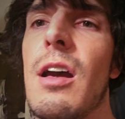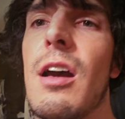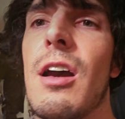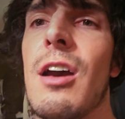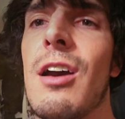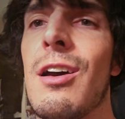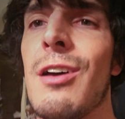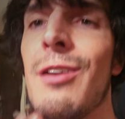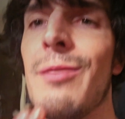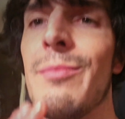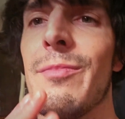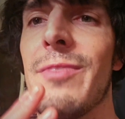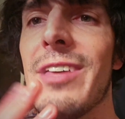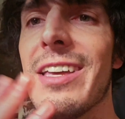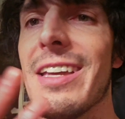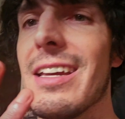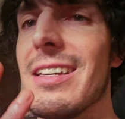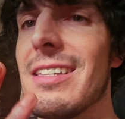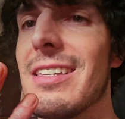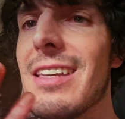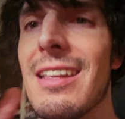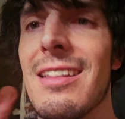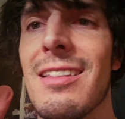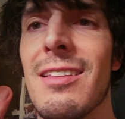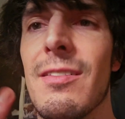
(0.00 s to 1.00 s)
Like I
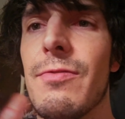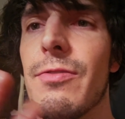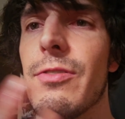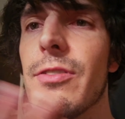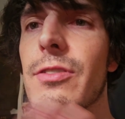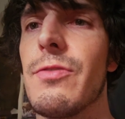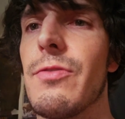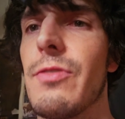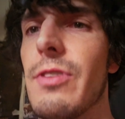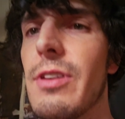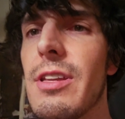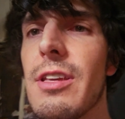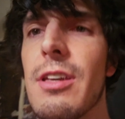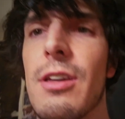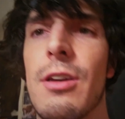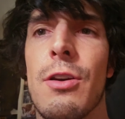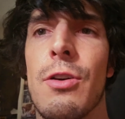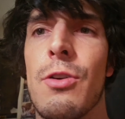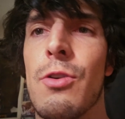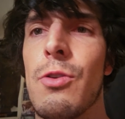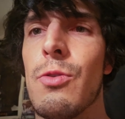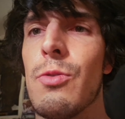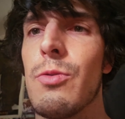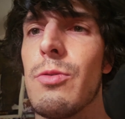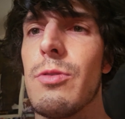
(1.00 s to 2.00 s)
said in the first
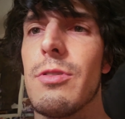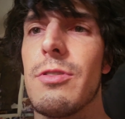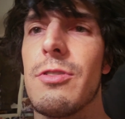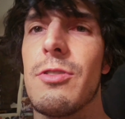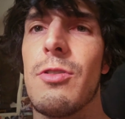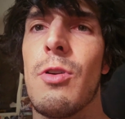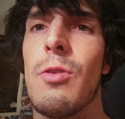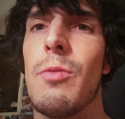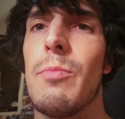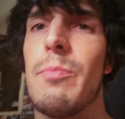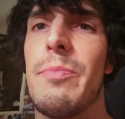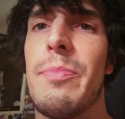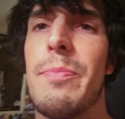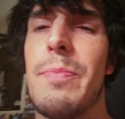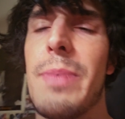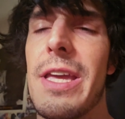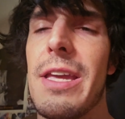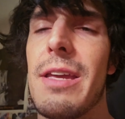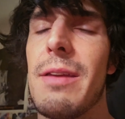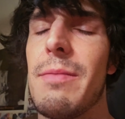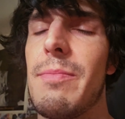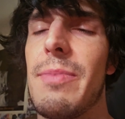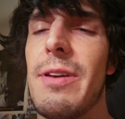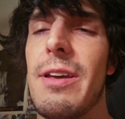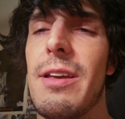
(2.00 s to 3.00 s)
video, don't
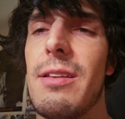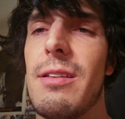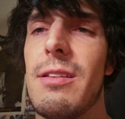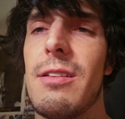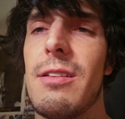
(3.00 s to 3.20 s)
bet